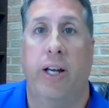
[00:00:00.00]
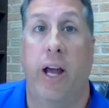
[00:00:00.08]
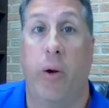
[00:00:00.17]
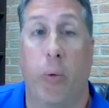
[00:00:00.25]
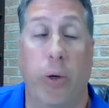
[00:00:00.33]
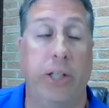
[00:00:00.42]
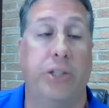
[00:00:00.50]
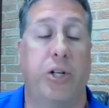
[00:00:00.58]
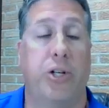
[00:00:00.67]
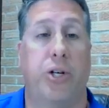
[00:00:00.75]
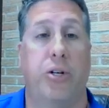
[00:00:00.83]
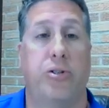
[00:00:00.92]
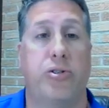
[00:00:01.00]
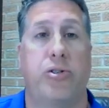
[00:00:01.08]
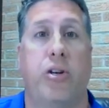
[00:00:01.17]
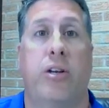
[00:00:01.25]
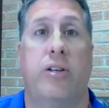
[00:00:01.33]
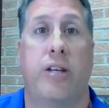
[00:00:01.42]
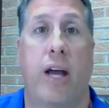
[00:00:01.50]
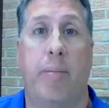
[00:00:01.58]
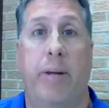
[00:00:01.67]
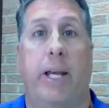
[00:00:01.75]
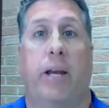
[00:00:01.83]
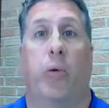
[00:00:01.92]
And researchers,
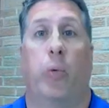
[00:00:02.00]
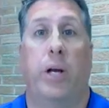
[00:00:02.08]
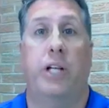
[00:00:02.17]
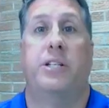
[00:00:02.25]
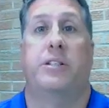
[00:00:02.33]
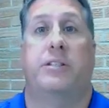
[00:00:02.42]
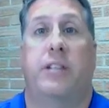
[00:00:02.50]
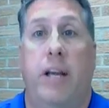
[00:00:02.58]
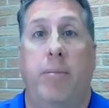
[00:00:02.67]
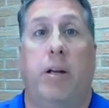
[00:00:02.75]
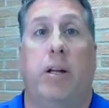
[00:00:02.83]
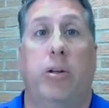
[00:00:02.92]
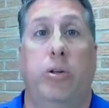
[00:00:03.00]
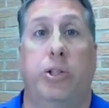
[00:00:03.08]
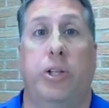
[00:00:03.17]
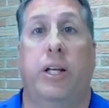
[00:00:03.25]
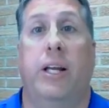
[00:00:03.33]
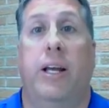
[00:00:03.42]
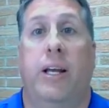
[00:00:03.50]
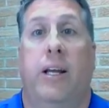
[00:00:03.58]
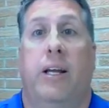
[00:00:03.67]
time and again, reached the same conclusion.